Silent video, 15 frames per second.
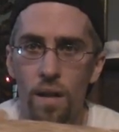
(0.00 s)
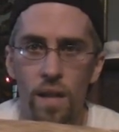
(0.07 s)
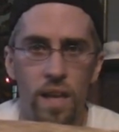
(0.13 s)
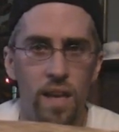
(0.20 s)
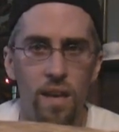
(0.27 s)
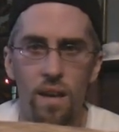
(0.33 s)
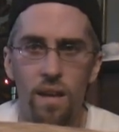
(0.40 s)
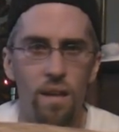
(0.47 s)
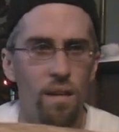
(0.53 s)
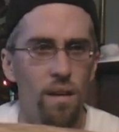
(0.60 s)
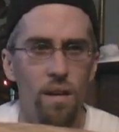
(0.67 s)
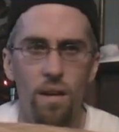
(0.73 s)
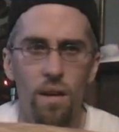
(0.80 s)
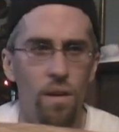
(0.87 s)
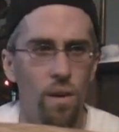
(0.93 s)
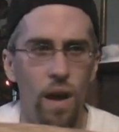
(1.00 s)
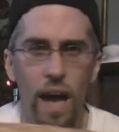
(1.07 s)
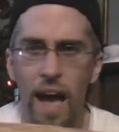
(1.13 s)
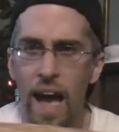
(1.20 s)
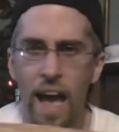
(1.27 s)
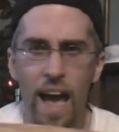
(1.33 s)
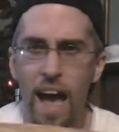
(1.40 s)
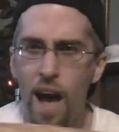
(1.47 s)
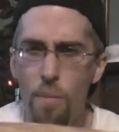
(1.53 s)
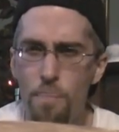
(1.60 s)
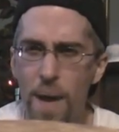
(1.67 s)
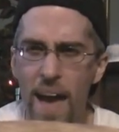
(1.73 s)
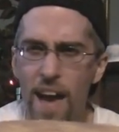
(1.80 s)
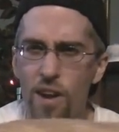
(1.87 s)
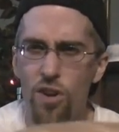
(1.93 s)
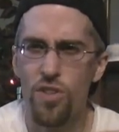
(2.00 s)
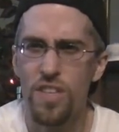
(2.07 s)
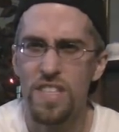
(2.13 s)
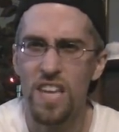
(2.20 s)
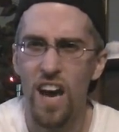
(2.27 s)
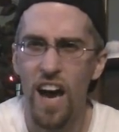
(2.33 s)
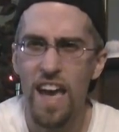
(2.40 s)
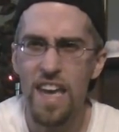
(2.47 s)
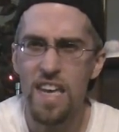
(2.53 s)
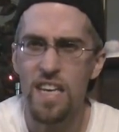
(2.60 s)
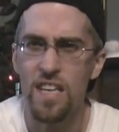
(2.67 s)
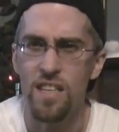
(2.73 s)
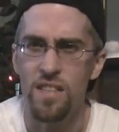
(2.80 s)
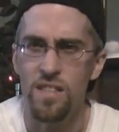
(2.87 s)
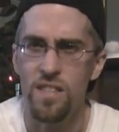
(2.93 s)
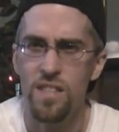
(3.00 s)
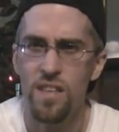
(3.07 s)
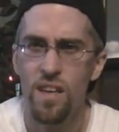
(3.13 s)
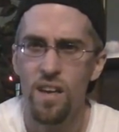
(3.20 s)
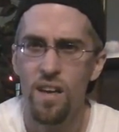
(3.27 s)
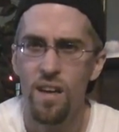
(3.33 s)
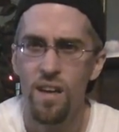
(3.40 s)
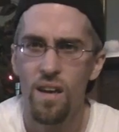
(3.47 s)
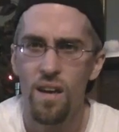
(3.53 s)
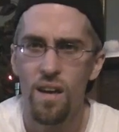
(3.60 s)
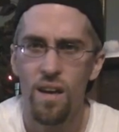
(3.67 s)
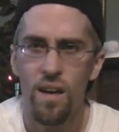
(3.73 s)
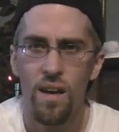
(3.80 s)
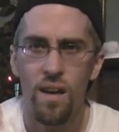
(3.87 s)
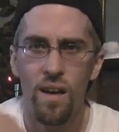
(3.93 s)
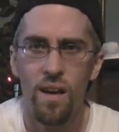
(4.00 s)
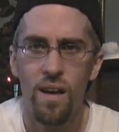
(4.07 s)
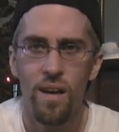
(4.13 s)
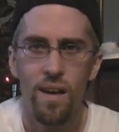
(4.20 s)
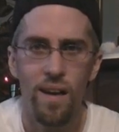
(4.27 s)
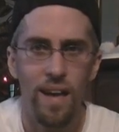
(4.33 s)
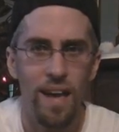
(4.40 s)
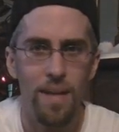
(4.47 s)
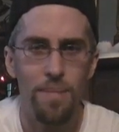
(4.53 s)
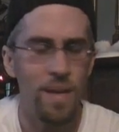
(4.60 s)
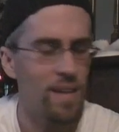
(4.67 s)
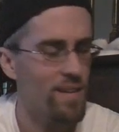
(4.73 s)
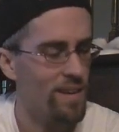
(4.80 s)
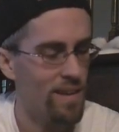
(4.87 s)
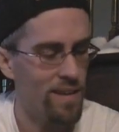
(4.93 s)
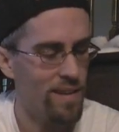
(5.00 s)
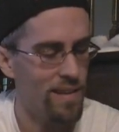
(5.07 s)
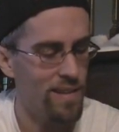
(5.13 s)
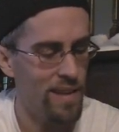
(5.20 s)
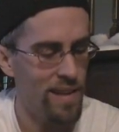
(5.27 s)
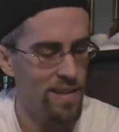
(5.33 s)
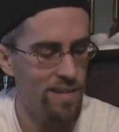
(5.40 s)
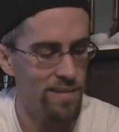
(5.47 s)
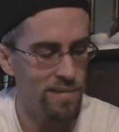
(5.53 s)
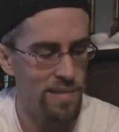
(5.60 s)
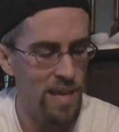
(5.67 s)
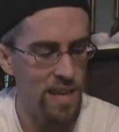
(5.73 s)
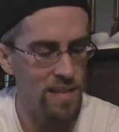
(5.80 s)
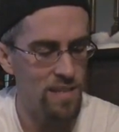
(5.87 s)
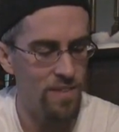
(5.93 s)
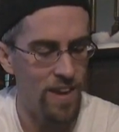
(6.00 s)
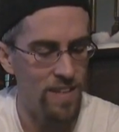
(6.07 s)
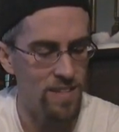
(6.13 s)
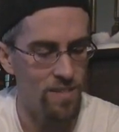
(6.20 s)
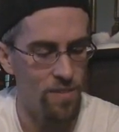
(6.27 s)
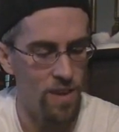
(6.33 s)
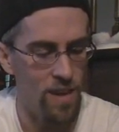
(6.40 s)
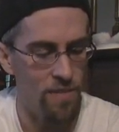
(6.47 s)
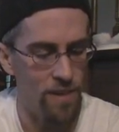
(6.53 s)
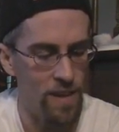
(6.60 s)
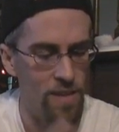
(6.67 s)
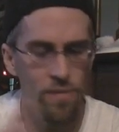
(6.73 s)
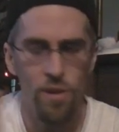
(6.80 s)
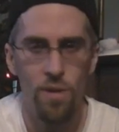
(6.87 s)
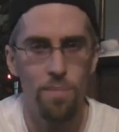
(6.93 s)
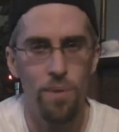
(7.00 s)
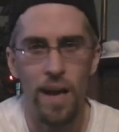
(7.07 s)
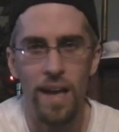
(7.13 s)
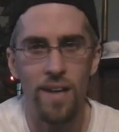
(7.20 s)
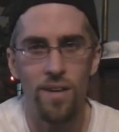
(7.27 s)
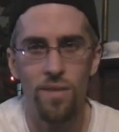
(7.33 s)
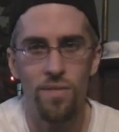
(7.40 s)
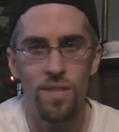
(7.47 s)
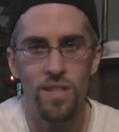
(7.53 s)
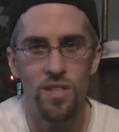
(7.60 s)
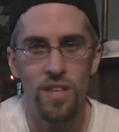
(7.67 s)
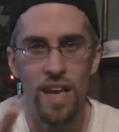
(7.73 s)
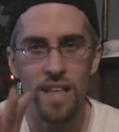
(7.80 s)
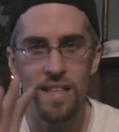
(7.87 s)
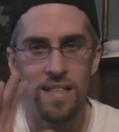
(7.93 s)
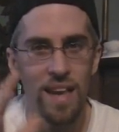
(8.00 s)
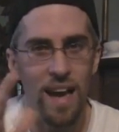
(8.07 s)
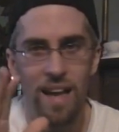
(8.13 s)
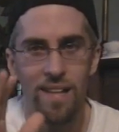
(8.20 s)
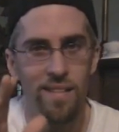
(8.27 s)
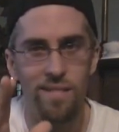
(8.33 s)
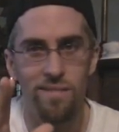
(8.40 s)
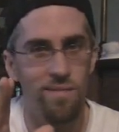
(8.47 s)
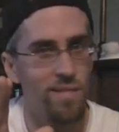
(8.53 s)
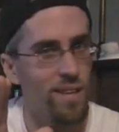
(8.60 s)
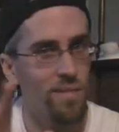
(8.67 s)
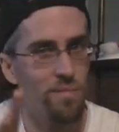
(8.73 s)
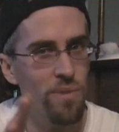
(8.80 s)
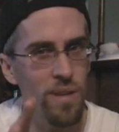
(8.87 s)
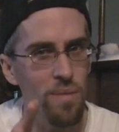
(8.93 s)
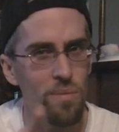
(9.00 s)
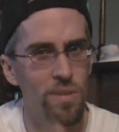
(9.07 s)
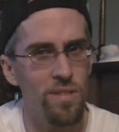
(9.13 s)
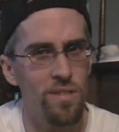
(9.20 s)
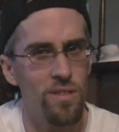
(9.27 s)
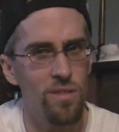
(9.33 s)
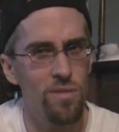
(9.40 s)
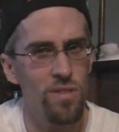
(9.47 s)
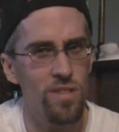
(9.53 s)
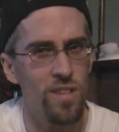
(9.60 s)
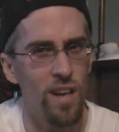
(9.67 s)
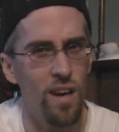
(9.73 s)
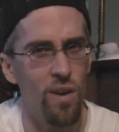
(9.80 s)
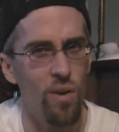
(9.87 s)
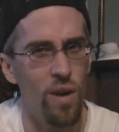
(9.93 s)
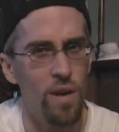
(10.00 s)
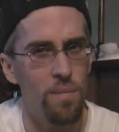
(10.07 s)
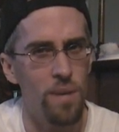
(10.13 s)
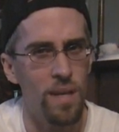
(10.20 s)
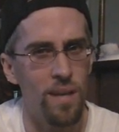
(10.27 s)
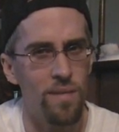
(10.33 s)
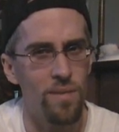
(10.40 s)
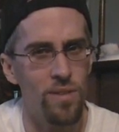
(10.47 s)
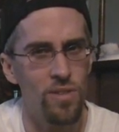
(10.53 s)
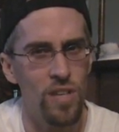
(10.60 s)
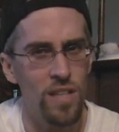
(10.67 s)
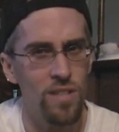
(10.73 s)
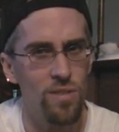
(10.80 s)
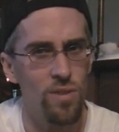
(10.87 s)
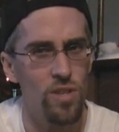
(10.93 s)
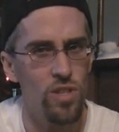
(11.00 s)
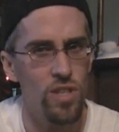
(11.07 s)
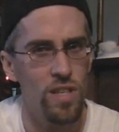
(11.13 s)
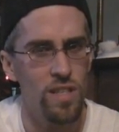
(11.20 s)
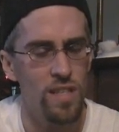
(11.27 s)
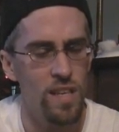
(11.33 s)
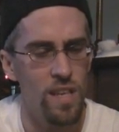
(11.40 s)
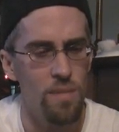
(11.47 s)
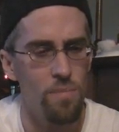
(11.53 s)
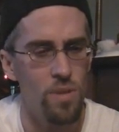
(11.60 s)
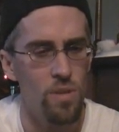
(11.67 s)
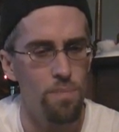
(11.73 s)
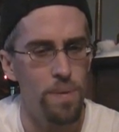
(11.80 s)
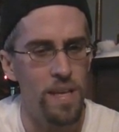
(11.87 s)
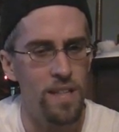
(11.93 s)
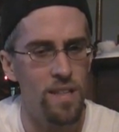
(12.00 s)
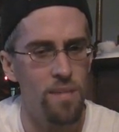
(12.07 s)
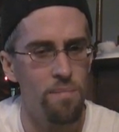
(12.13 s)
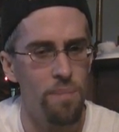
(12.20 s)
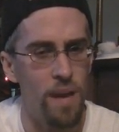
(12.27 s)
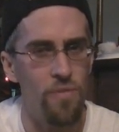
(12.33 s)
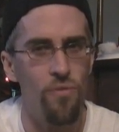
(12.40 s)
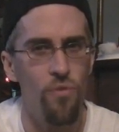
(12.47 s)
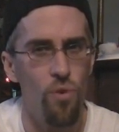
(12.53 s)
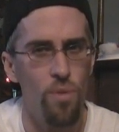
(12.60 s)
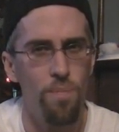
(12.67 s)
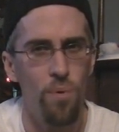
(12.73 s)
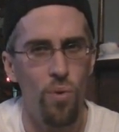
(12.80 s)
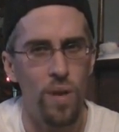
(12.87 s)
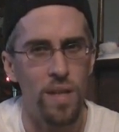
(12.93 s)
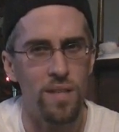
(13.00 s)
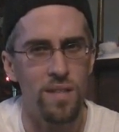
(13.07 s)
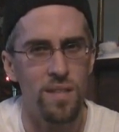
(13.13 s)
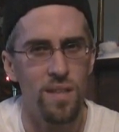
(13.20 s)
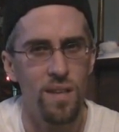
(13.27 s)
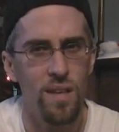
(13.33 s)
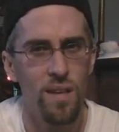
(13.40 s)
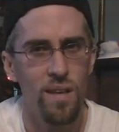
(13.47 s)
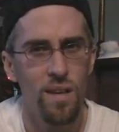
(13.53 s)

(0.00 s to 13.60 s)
Like, how bad are the Titans? I mean, like, Titans fans, if any of you are bragging over the Jets, I really wouldn't do so. I mean, the Jets are a shit team, and you beat them by 4 points